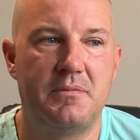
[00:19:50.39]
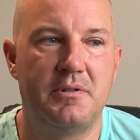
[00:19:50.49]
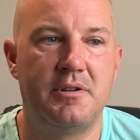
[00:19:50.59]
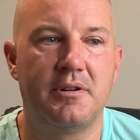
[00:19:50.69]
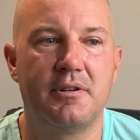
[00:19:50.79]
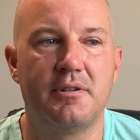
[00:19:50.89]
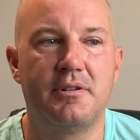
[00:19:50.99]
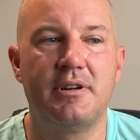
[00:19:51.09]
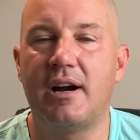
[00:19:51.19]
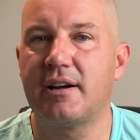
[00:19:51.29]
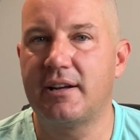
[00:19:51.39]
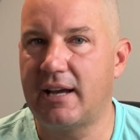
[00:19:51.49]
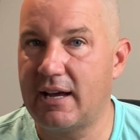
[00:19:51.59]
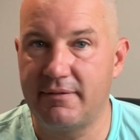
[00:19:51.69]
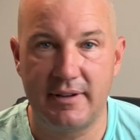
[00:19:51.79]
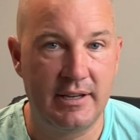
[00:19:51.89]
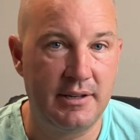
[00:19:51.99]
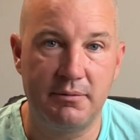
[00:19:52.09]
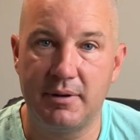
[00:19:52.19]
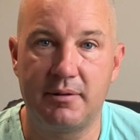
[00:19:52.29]
you're not going to have
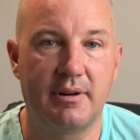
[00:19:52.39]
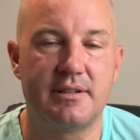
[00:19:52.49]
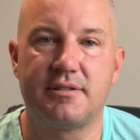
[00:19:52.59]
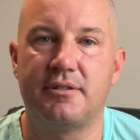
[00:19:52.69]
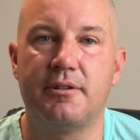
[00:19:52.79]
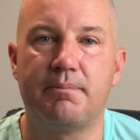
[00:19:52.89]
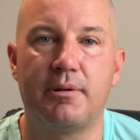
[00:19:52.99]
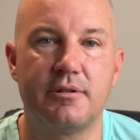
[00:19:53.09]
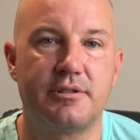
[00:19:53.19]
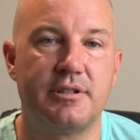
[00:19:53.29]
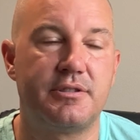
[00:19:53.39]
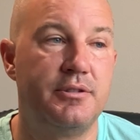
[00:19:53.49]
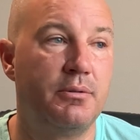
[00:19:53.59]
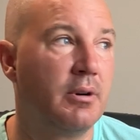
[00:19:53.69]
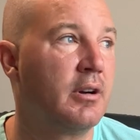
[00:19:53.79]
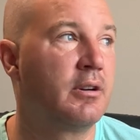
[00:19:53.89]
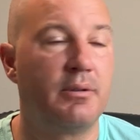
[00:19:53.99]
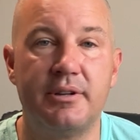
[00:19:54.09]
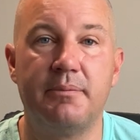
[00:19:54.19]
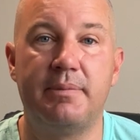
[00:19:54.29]
any regrets on your purchase. You are
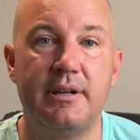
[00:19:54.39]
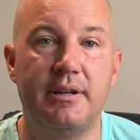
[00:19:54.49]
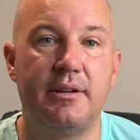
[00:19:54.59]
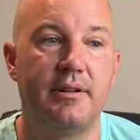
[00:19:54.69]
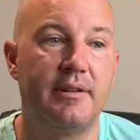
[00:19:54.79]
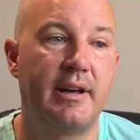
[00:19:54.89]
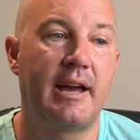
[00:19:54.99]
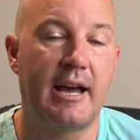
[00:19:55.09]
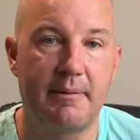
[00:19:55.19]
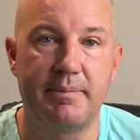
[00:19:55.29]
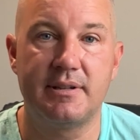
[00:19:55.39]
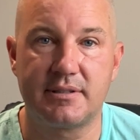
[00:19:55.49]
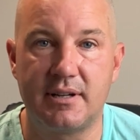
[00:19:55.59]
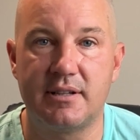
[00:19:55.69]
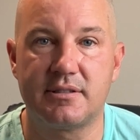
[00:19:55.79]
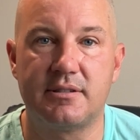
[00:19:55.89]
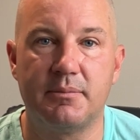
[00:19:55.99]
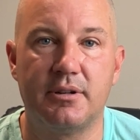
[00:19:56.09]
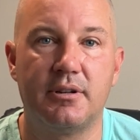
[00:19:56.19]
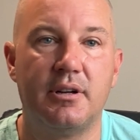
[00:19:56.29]
going to be the happiest
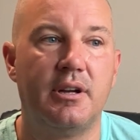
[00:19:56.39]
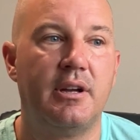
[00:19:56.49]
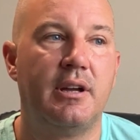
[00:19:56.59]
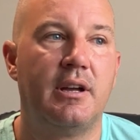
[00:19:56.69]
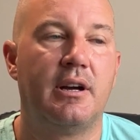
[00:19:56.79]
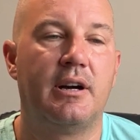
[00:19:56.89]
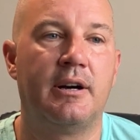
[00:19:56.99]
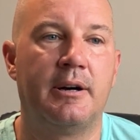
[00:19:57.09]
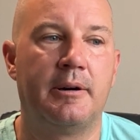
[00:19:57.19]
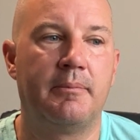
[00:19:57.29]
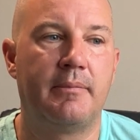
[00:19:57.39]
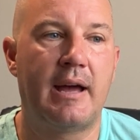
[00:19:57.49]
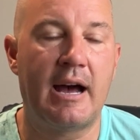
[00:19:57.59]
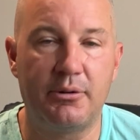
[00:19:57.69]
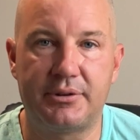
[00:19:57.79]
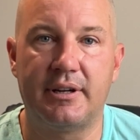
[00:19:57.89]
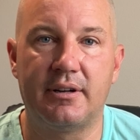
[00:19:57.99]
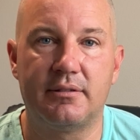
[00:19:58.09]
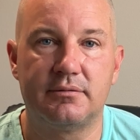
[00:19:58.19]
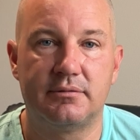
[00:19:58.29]
customer out
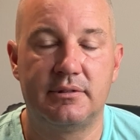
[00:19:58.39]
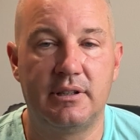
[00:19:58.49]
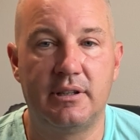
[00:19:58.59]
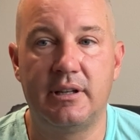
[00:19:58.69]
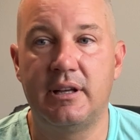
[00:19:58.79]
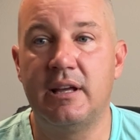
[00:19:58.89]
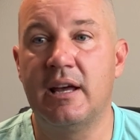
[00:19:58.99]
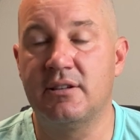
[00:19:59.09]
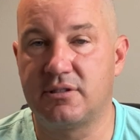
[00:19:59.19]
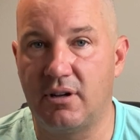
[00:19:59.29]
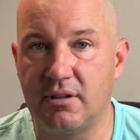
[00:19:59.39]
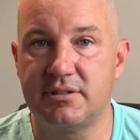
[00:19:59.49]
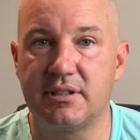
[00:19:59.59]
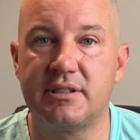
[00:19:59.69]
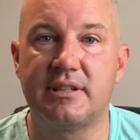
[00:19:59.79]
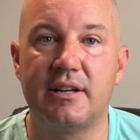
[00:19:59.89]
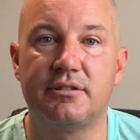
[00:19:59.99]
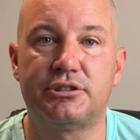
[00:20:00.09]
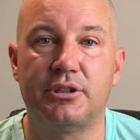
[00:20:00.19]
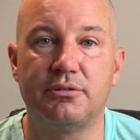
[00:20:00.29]
there, as long as the
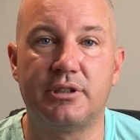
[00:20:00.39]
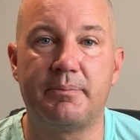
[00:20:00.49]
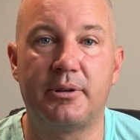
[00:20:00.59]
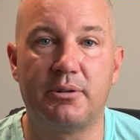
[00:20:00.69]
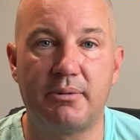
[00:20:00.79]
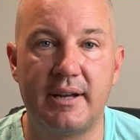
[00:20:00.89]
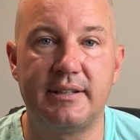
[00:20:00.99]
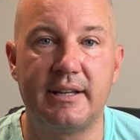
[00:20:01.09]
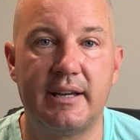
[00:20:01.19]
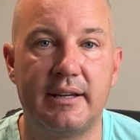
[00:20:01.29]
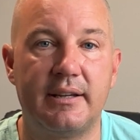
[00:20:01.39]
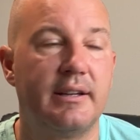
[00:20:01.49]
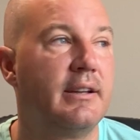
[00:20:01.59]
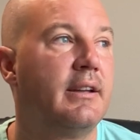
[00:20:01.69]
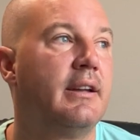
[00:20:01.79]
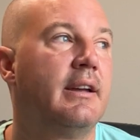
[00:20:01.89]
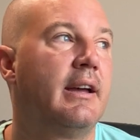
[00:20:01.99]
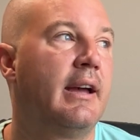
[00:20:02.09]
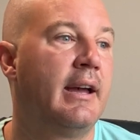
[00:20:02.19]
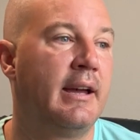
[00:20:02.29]
container shows up on the right day.
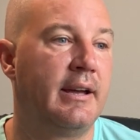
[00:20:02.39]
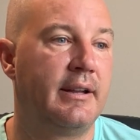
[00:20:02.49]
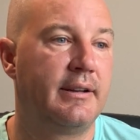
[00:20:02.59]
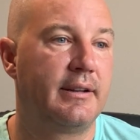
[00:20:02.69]
And